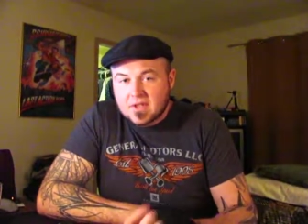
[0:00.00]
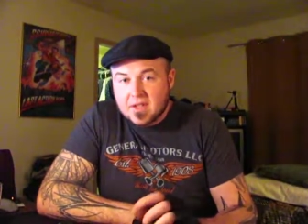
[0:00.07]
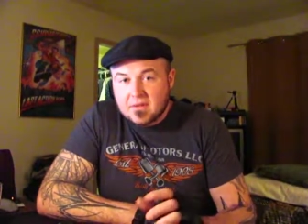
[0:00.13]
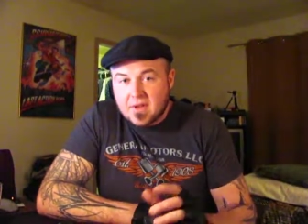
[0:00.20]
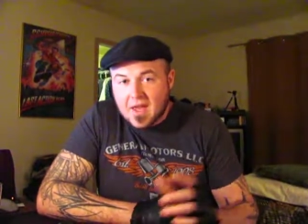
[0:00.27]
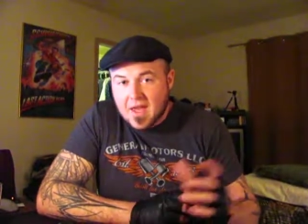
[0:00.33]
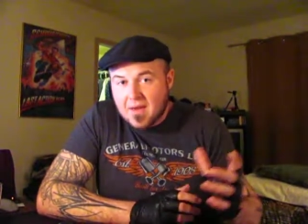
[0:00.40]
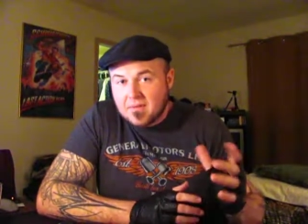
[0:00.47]

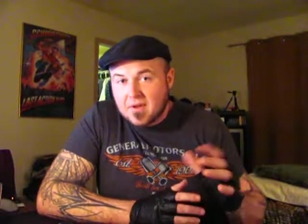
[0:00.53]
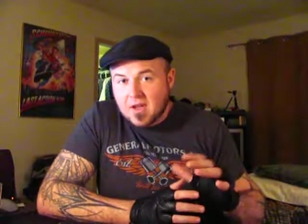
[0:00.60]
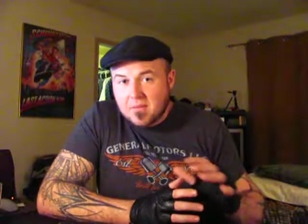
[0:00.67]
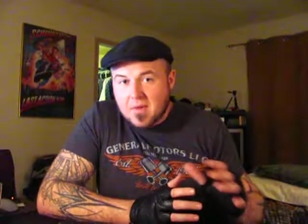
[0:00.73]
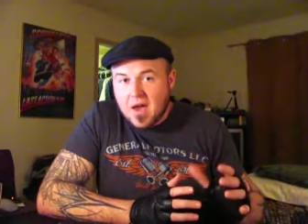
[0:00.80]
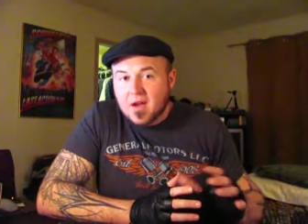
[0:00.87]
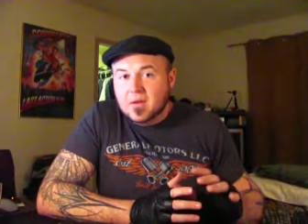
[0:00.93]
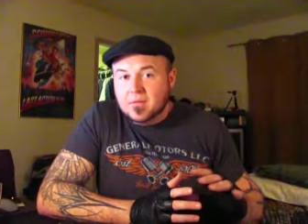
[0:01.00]
a heavy
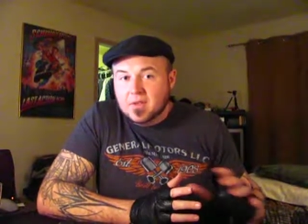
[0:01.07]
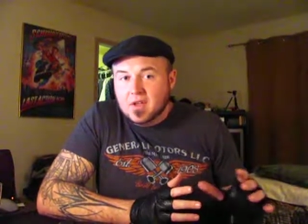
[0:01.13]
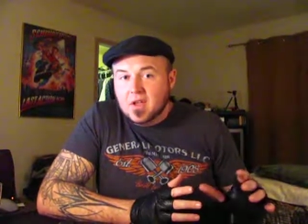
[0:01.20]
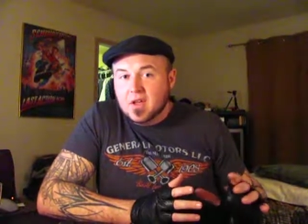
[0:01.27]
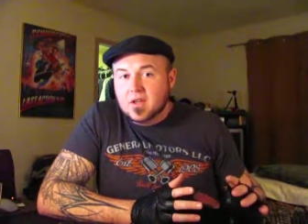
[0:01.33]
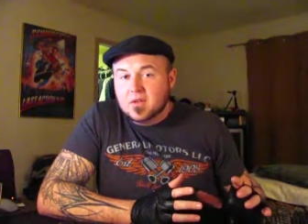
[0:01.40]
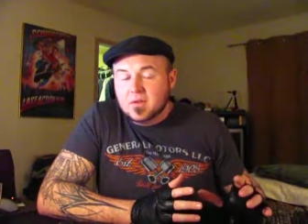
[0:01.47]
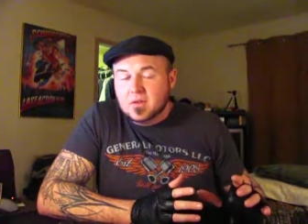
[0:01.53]
amount of
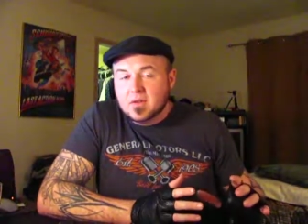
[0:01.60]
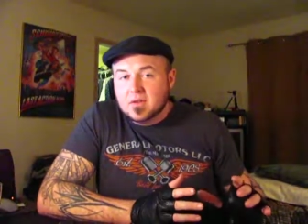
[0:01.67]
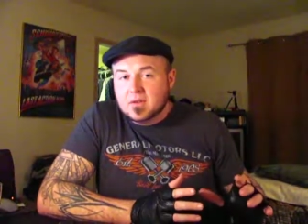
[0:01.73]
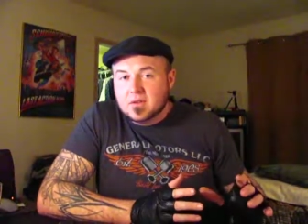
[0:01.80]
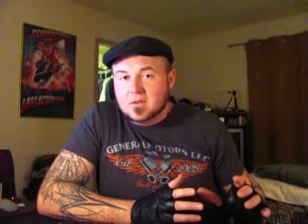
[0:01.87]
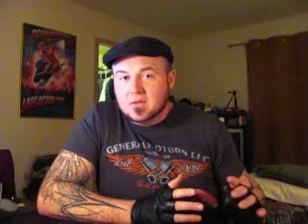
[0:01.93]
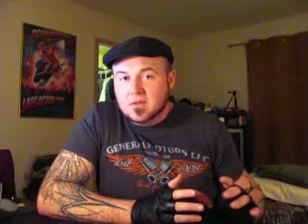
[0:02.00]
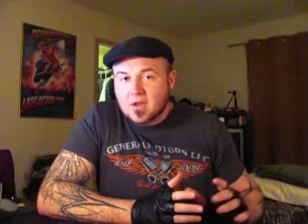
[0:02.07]
gun
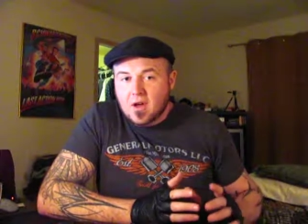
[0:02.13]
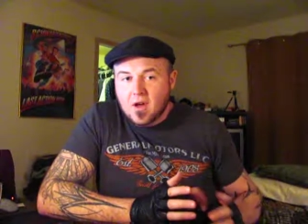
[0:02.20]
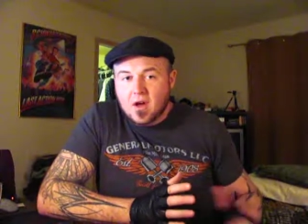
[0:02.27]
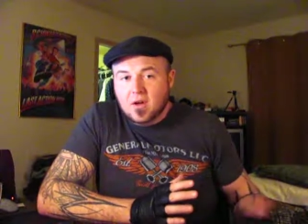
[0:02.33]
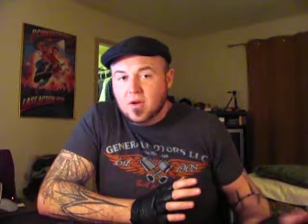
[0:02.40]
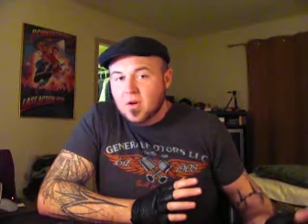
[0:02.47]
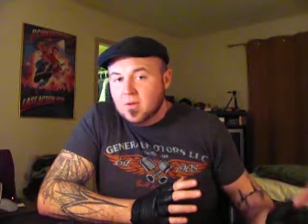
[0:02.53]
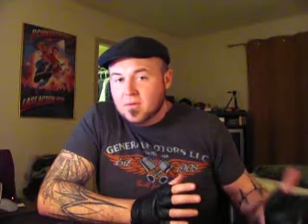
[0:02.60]
oil
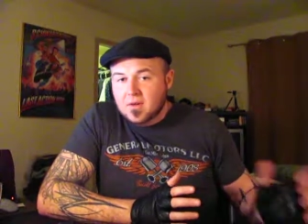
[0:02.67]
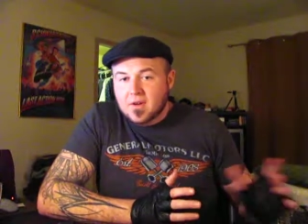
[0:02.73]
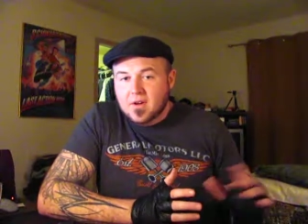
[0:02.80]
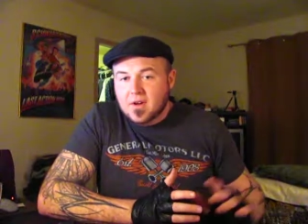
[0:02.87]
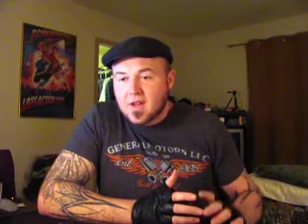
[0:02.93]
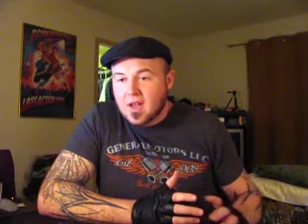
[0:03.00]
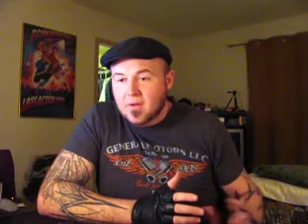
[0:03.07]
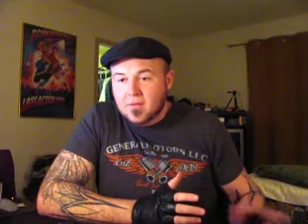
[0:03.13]
all over
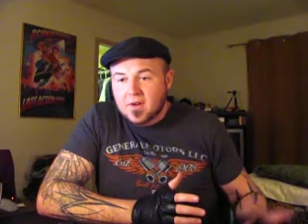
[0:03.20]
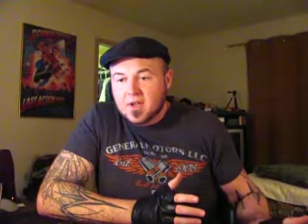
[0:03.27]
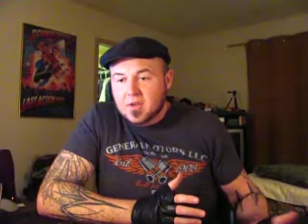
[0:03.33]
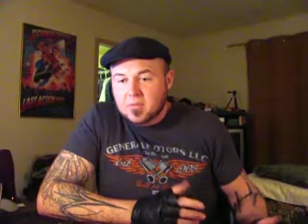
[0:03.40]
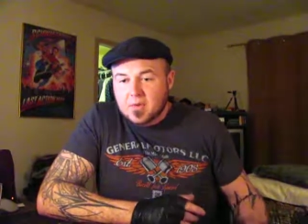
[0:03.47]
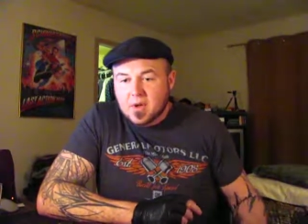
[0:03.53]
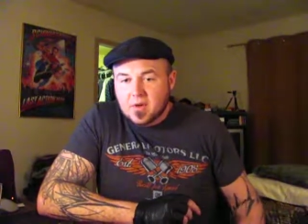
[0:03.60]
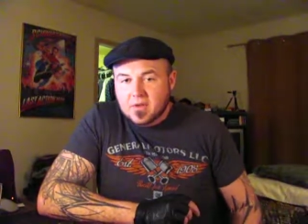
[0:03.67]
every
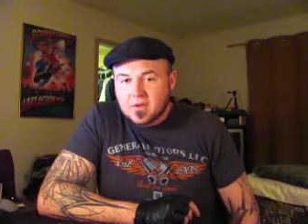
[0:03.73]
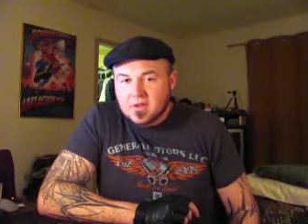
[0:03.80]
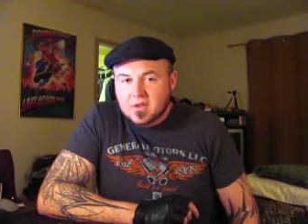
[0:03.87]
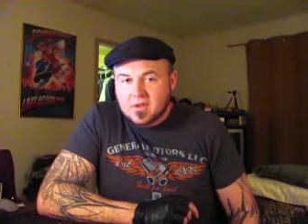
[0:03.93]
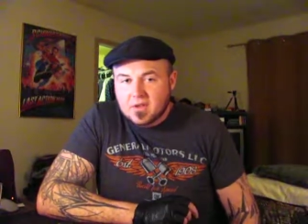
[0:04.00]
component